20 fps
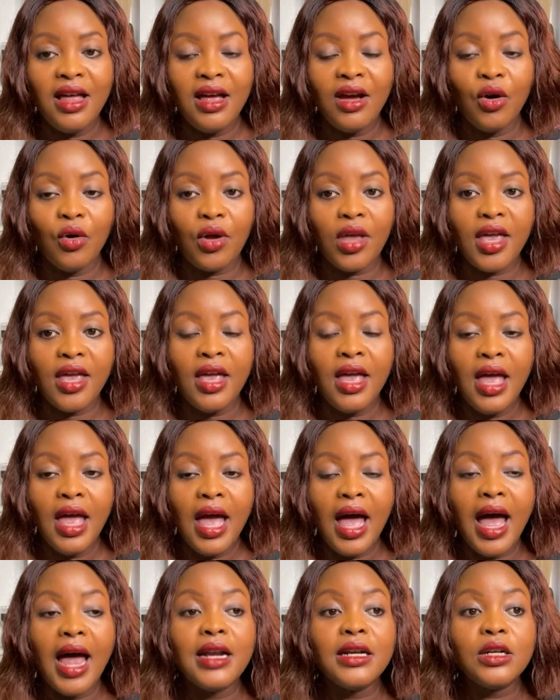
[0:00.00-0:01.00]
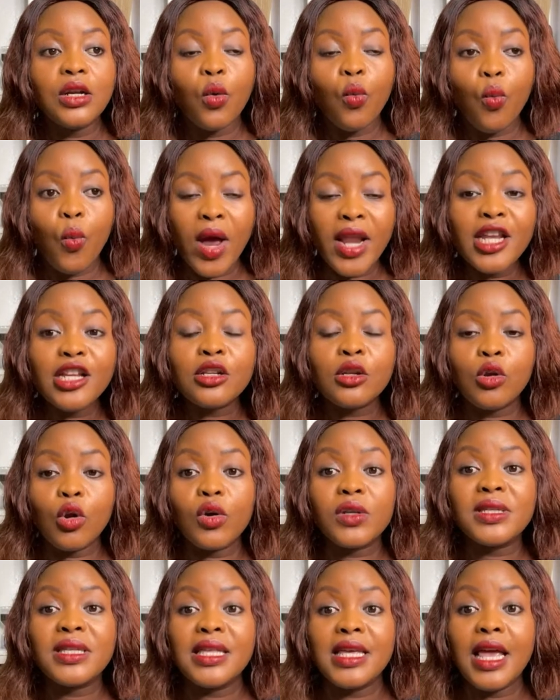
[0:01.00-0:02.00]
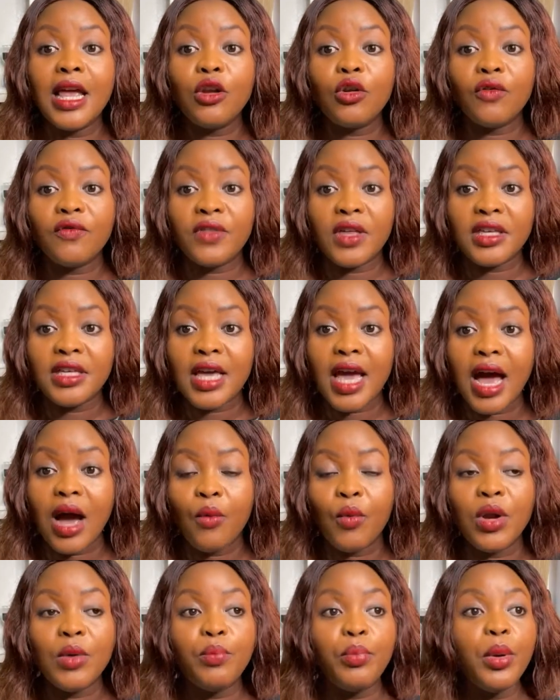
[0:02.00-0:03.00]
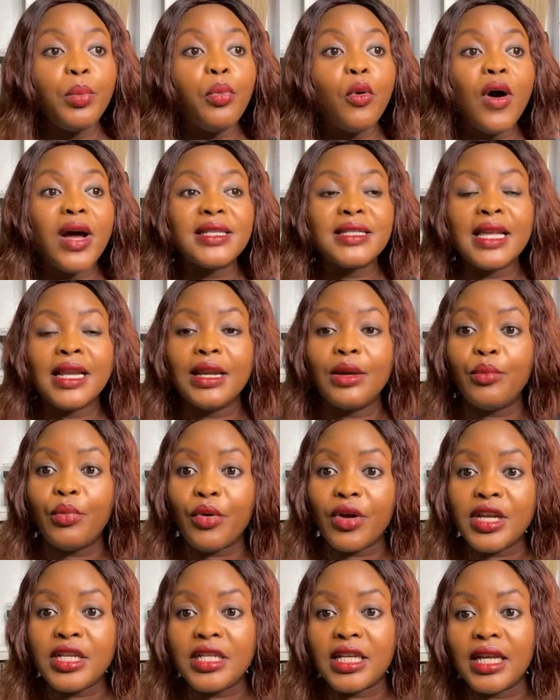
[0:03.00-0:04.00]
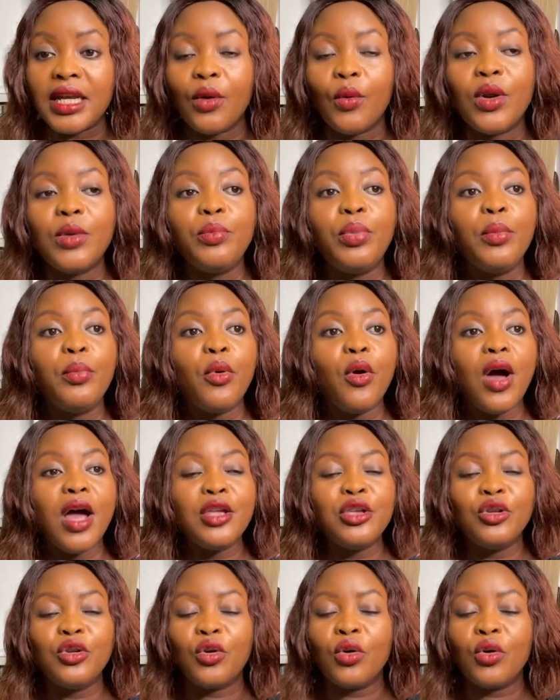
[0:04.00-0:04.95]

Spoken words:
Okay, and when it clocks the end of the year, when people are celebrating, when people are,